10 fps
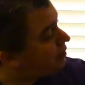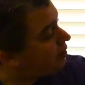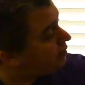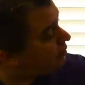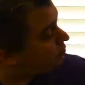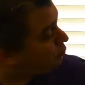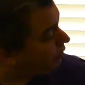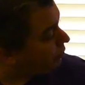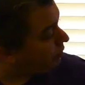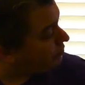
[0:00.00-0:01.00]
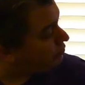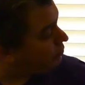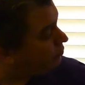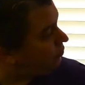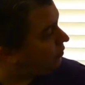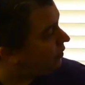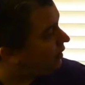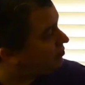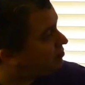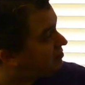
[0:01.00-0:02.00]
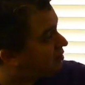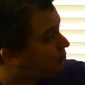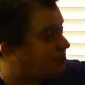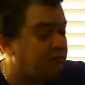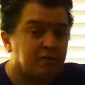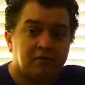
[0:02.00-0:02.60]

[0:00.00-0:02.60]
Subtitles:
is we're going to look at sequences